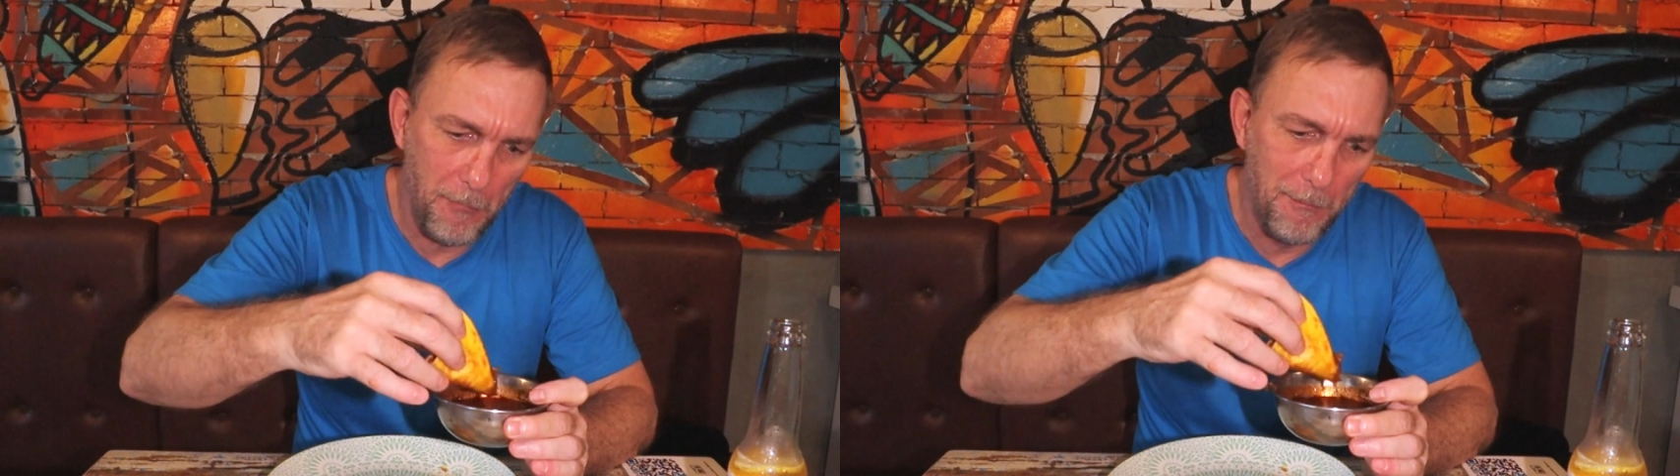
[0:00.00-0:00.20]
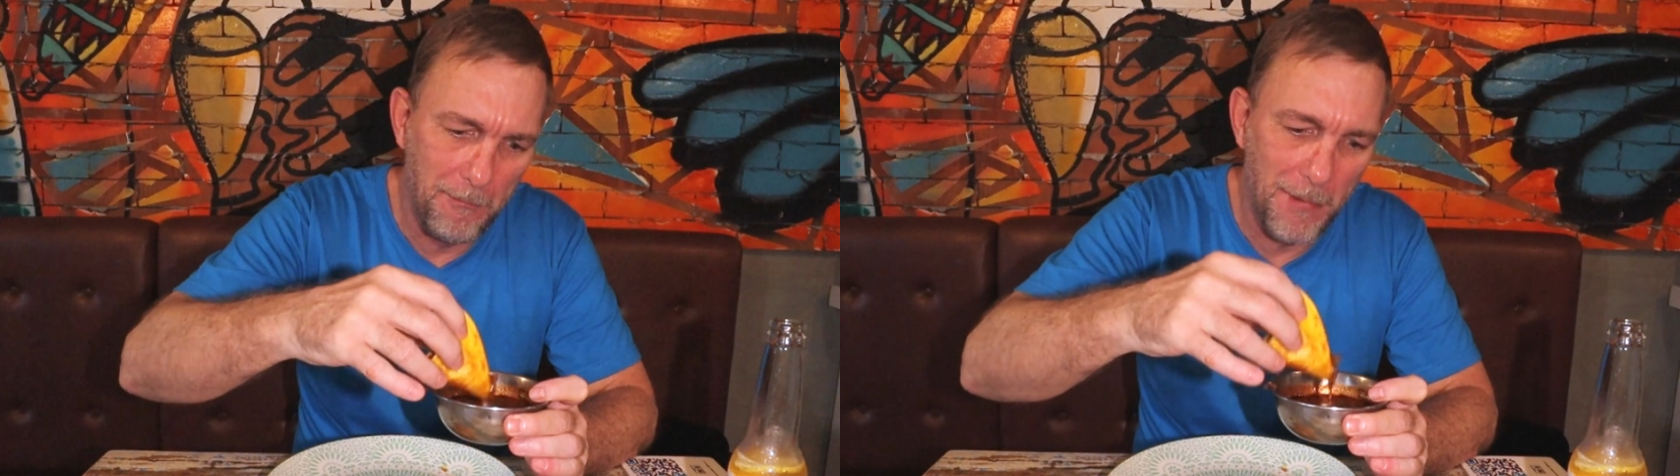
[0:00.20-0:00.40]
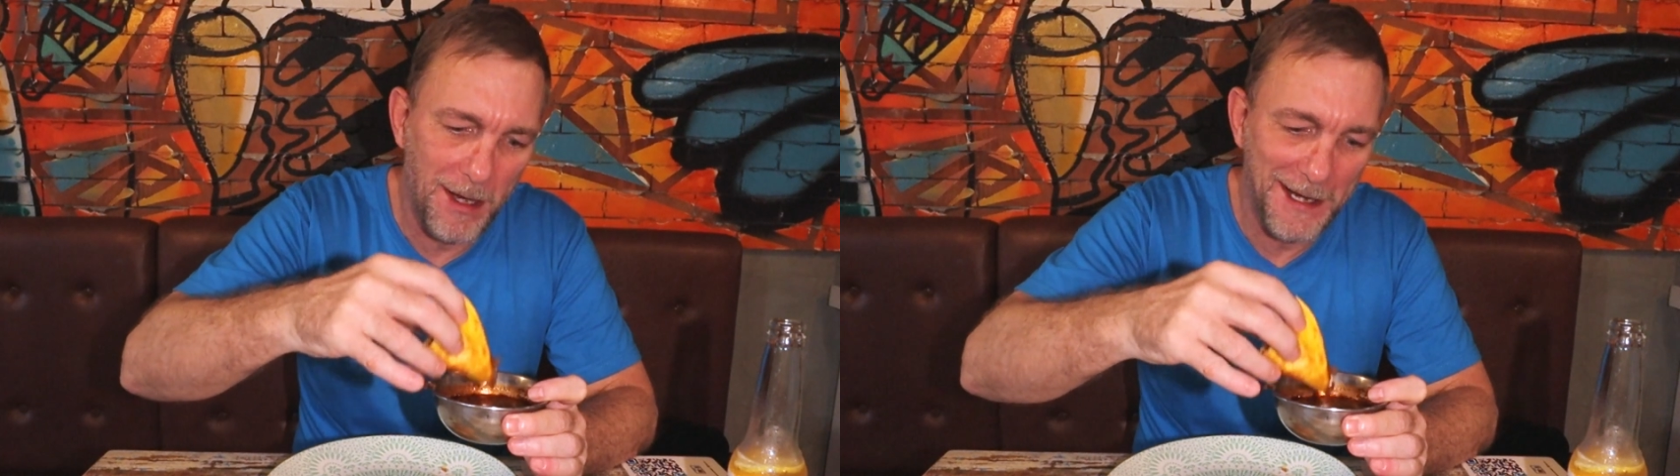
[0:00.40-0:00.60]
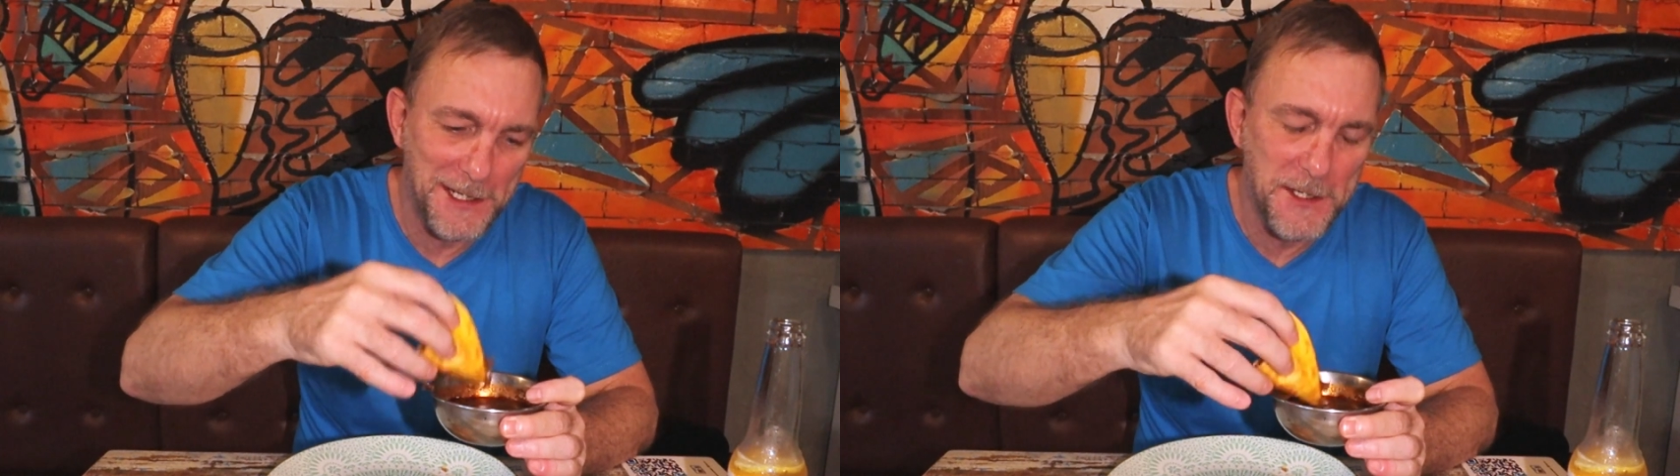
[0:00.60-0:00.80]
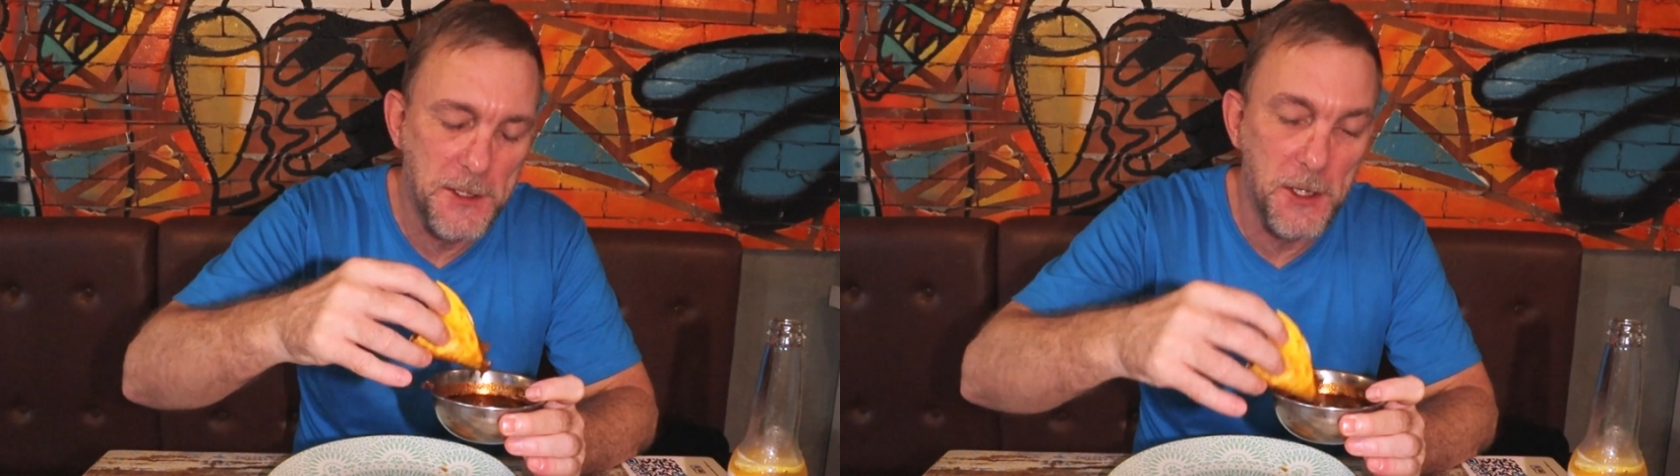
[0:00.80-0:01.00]

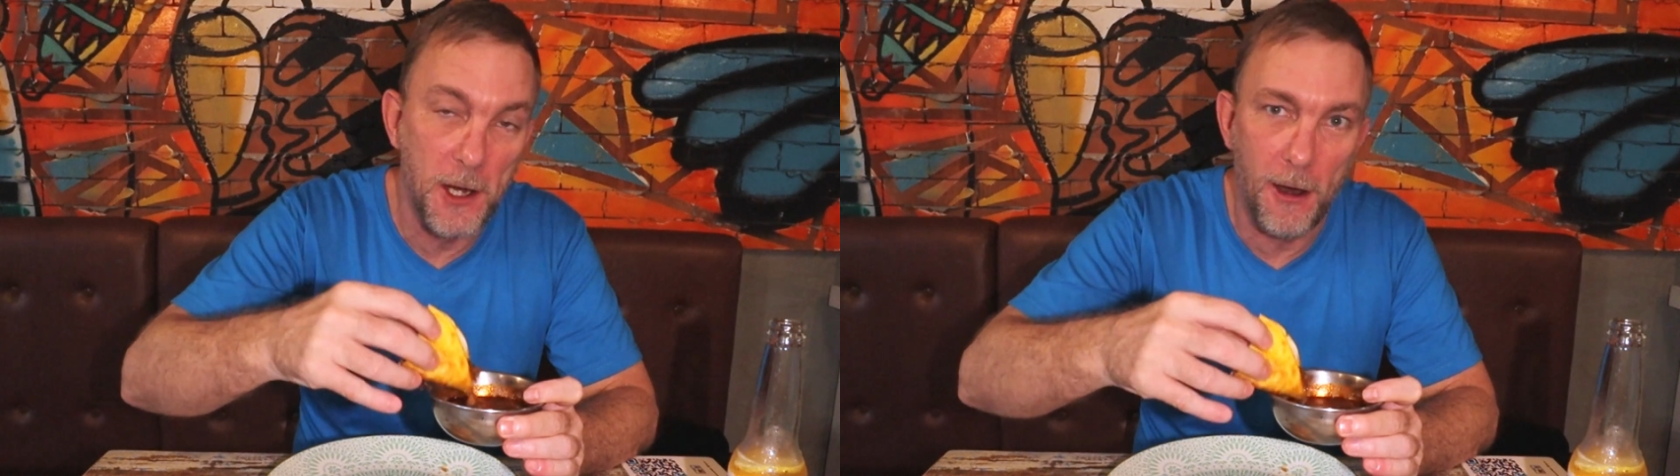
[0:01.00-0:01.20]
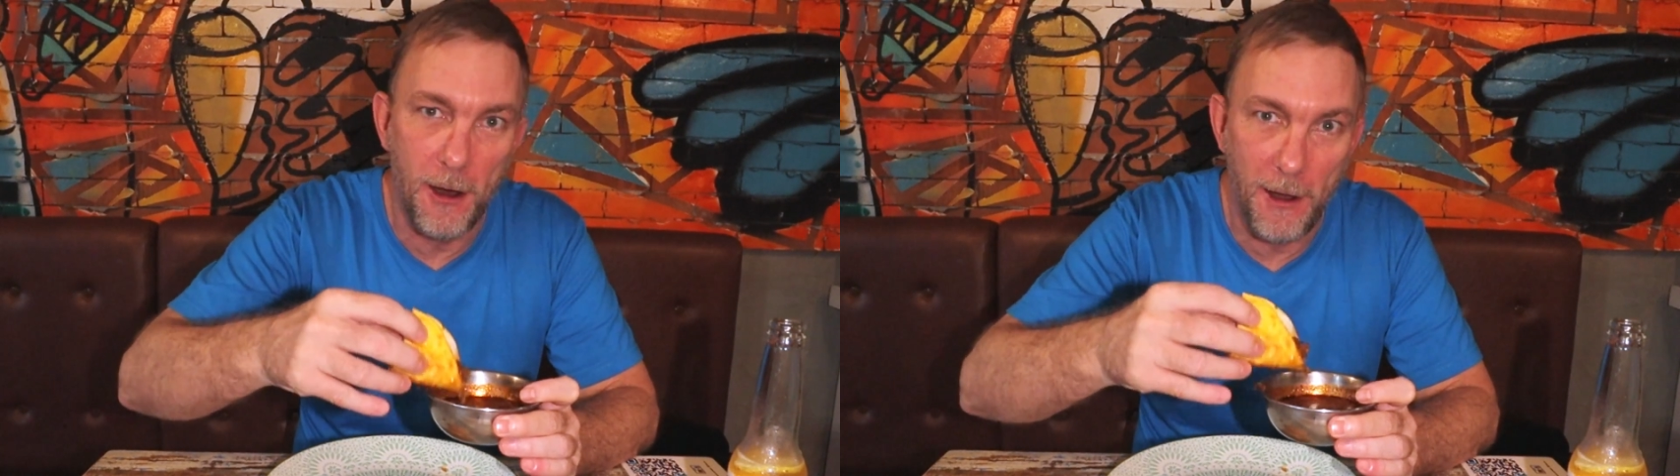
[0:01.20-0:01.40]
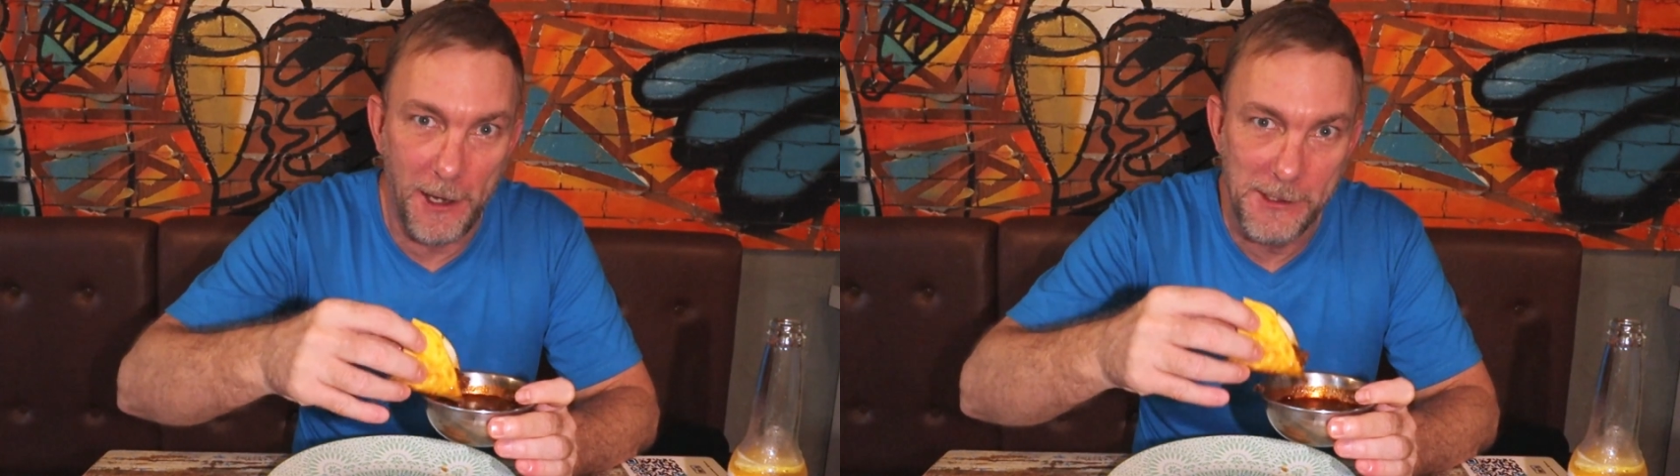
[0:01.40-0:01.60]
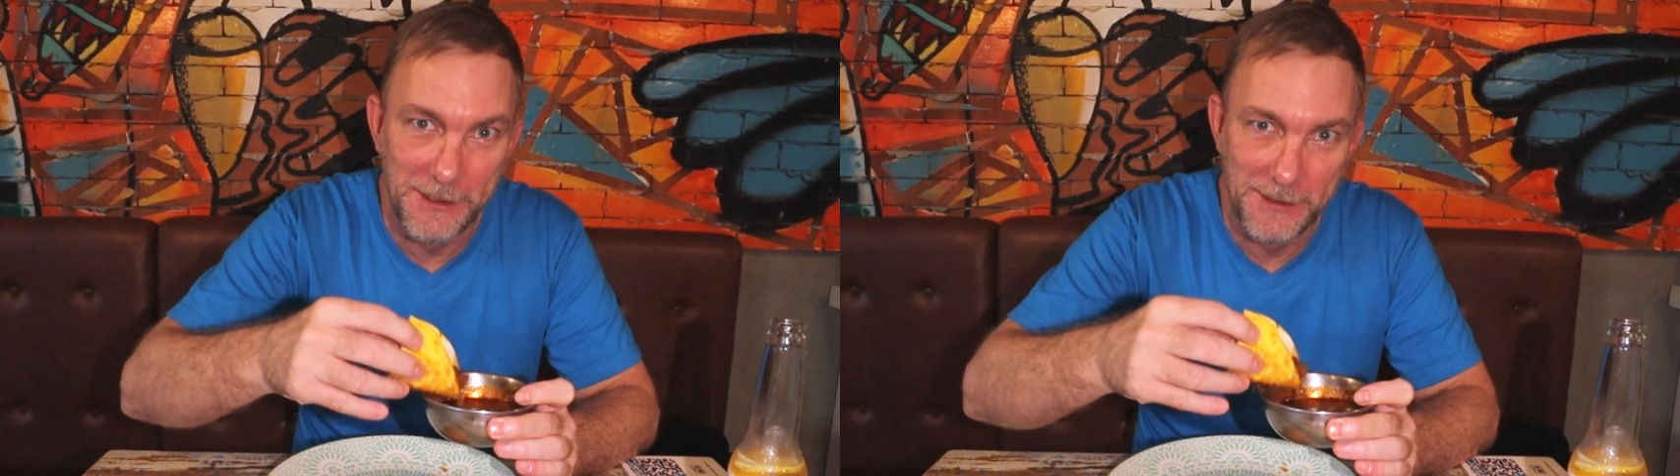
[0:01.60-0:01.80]
my God.